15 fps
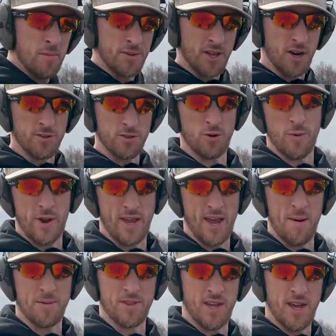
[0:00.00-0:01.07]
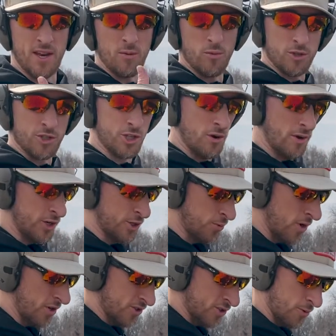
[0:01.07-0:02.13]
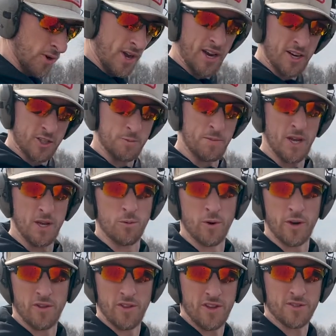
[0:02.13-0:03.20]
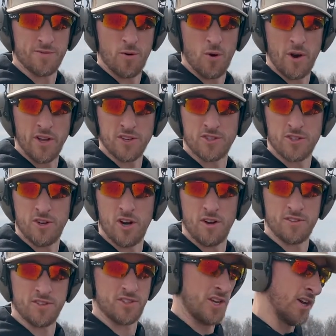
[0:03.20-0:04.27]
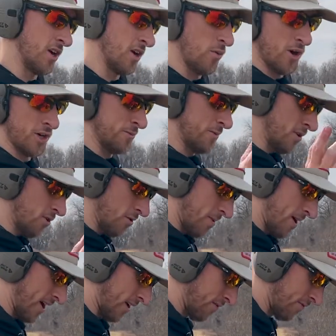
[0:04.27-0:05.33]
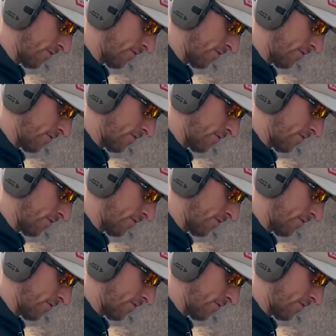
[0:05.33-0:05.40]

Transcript: but then I'll do a recap at the end and we'll show each one. So we'll kind of speed reel this for you so you don't have to sit here and watch me going back and